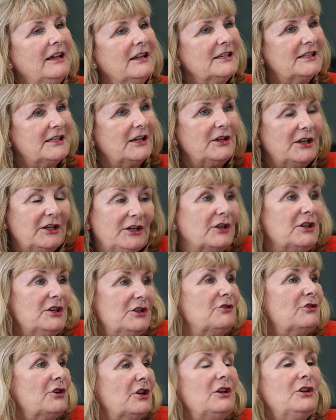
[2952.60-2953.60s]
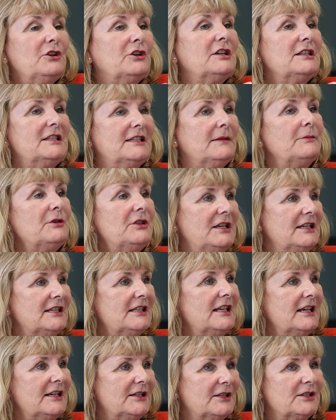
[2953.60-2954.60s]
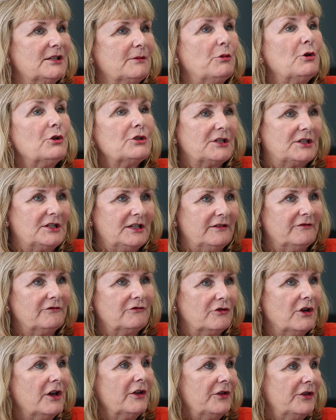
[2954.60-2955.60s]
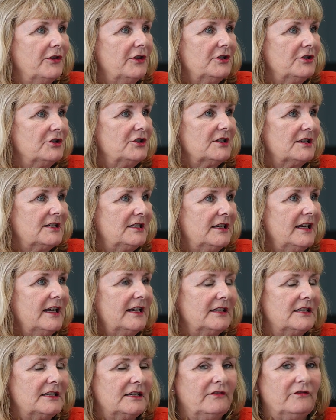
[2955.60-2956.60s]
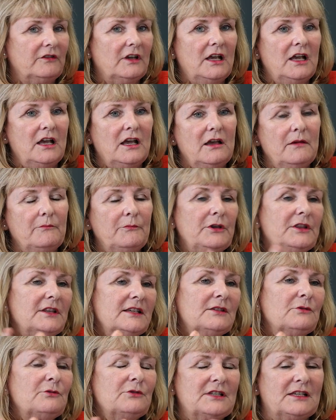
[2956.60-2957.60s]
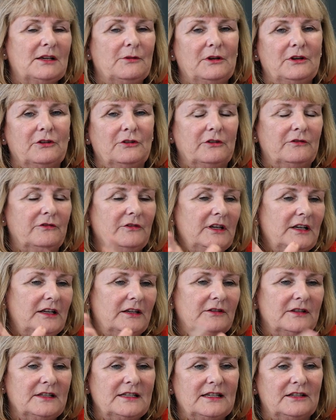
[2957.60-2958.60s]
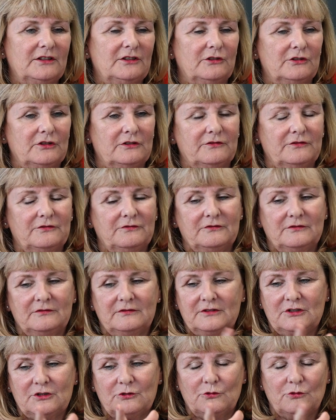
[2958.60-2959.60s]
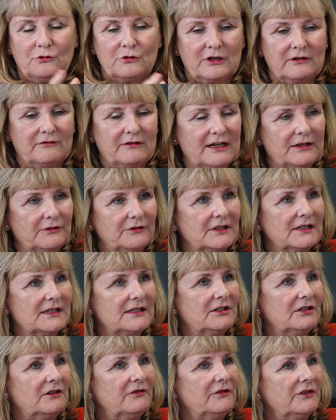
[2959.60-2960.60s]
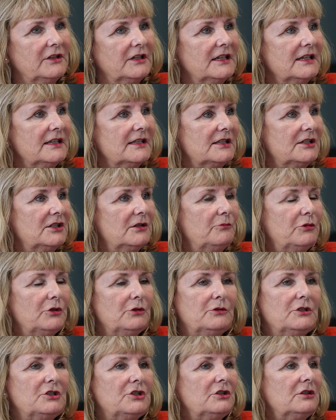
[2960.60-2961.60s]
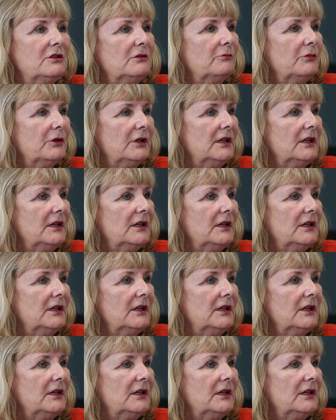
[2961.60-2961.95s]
So, you've got to look at some of these things as a positive rather than just a negative. But there's also a lot of, there's a lot of talk around this stuff that is taboo and shouldn't